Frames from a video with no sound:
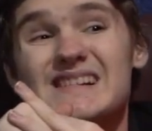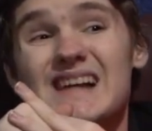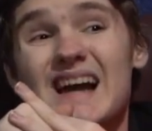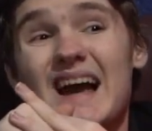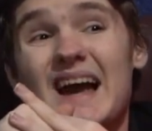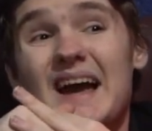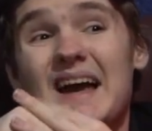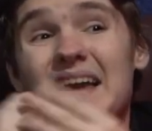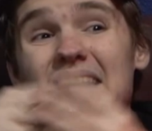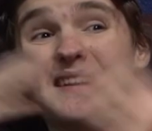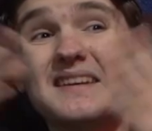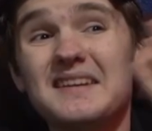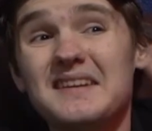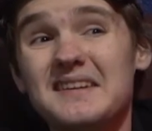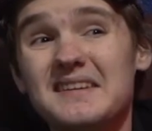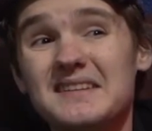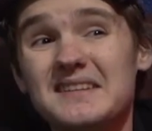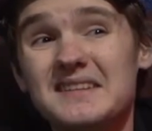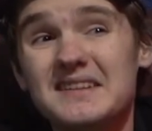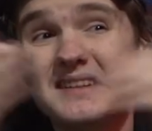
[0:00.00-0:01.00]
and
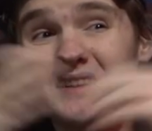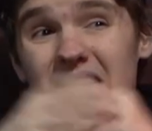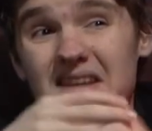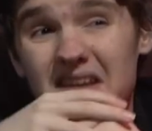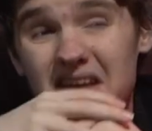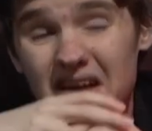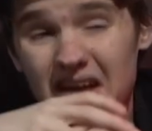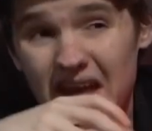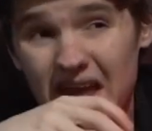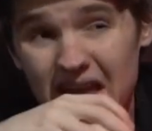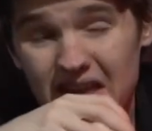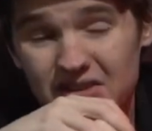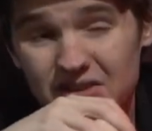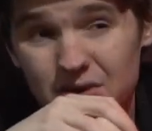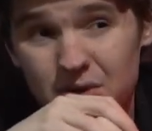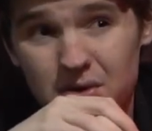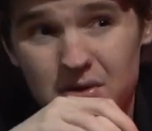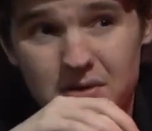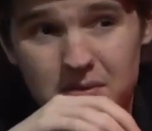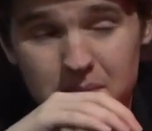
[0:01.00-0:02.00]
a
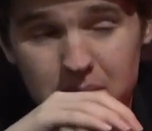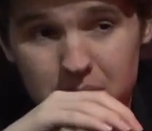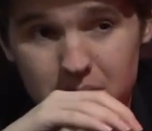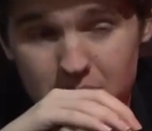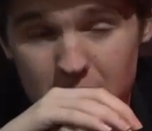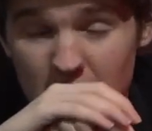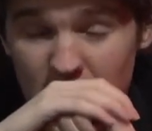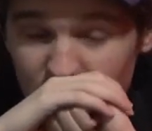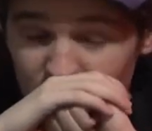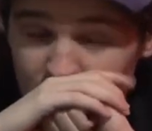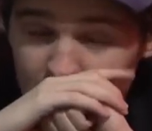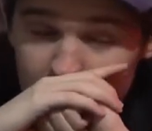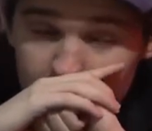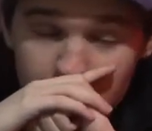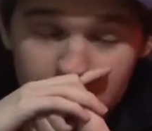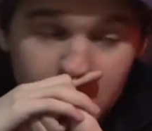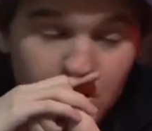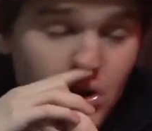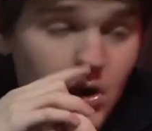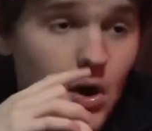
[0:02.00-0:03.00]
certain
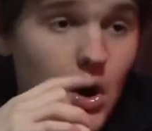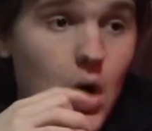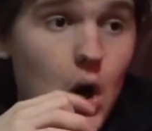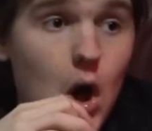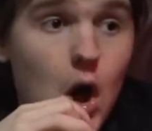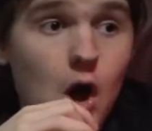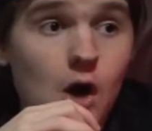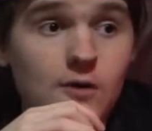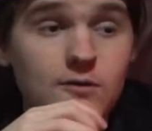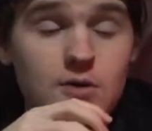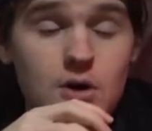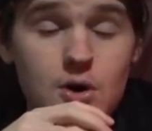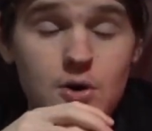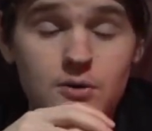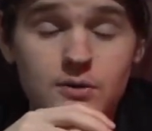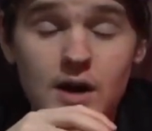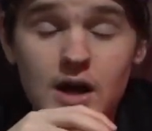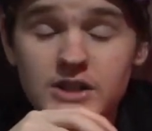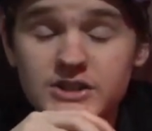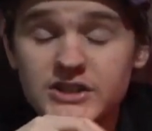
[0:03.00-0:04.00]
president of
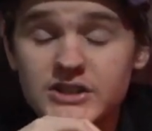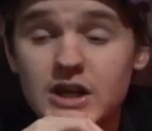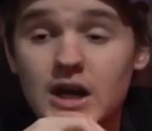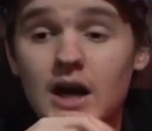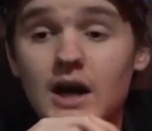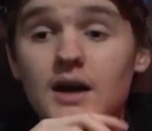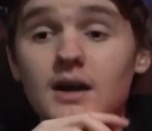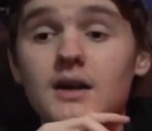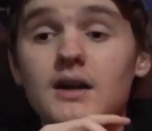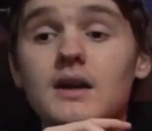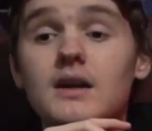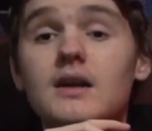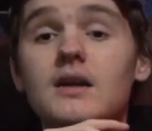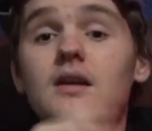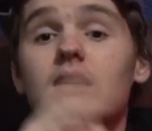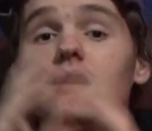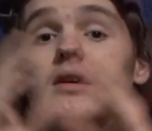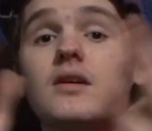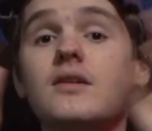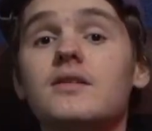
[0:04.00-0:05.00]
Russia
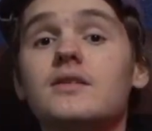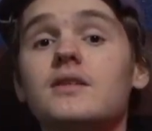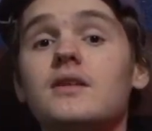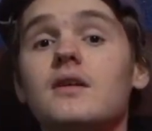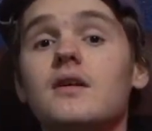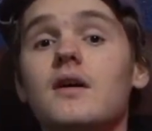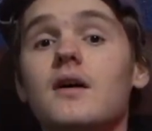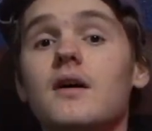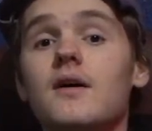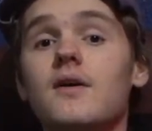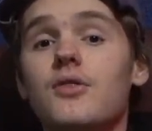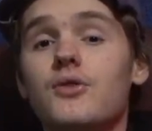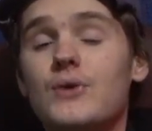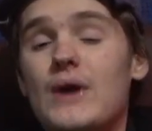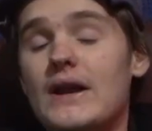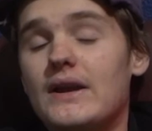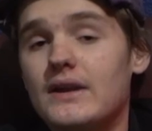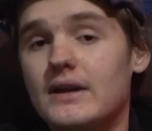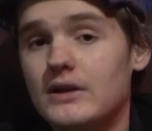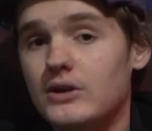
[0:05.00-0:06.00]
is
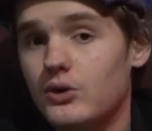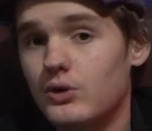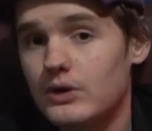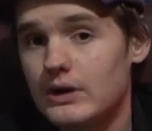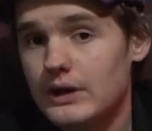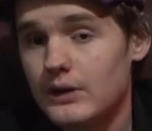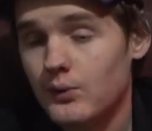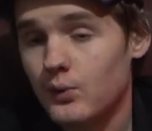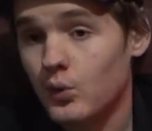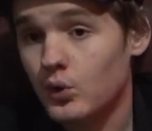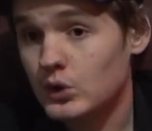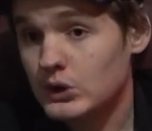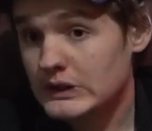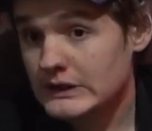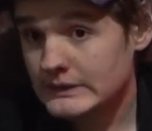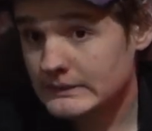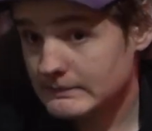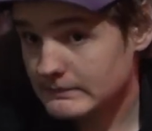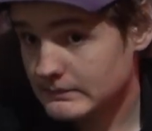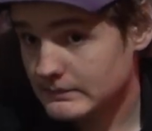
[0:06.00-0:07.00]
threatening nuclear
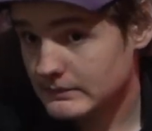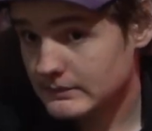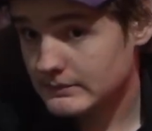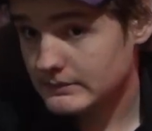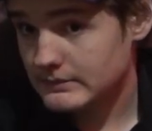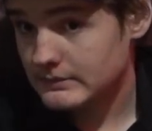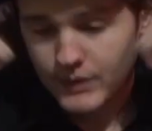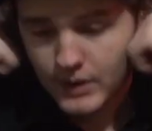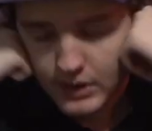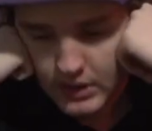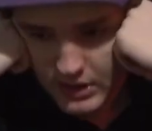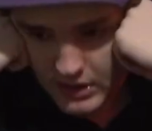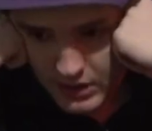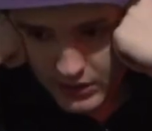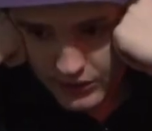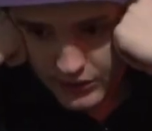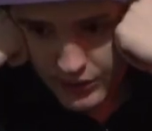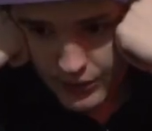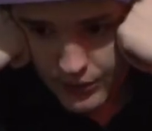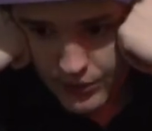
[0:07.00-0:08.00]
war.
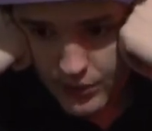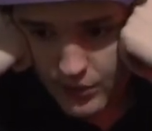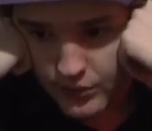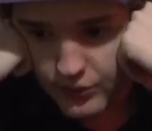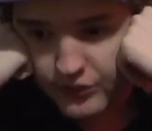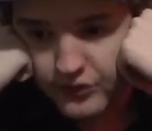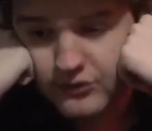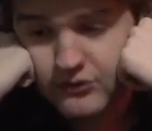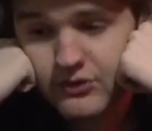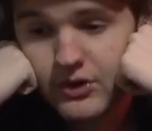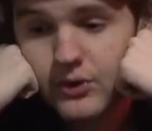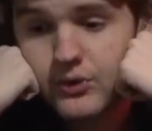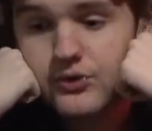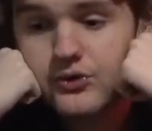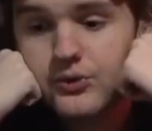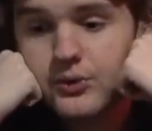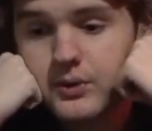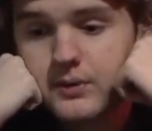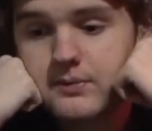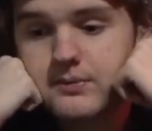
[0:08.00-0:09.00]
So those
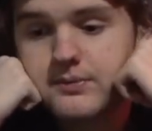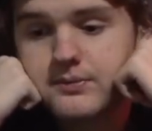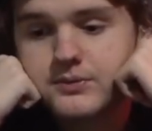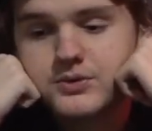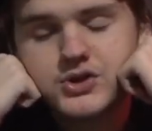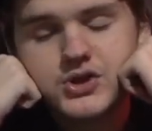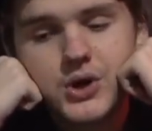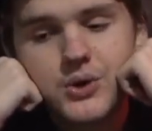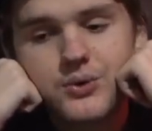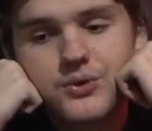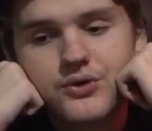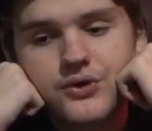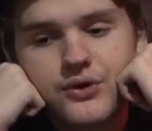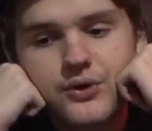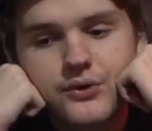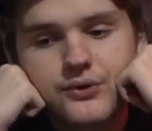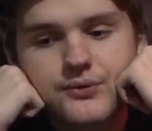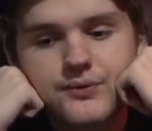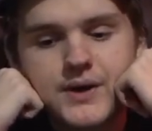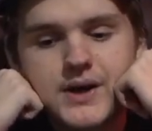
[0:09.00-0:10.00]
sort of jokes,
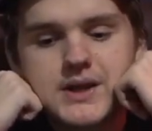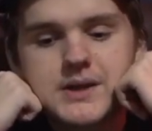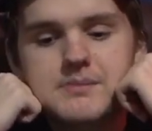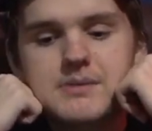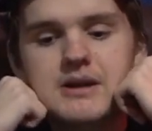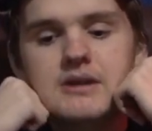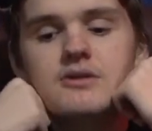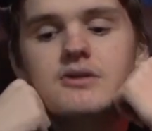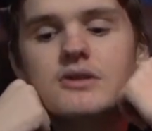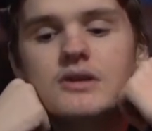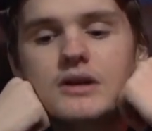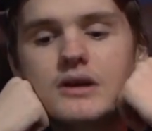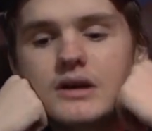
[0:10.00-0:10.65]
those funny bits,